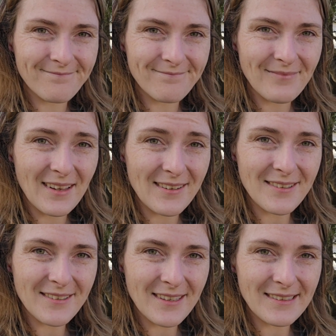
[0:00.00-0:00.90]
And until
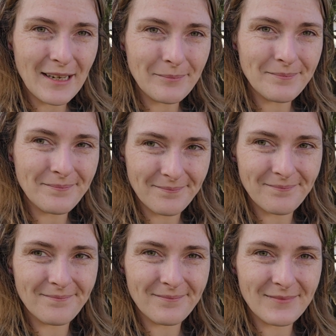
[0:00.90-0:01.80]
next time,
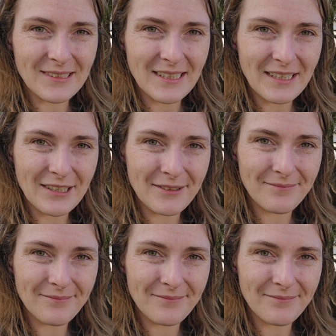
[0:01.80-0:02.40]
see you later.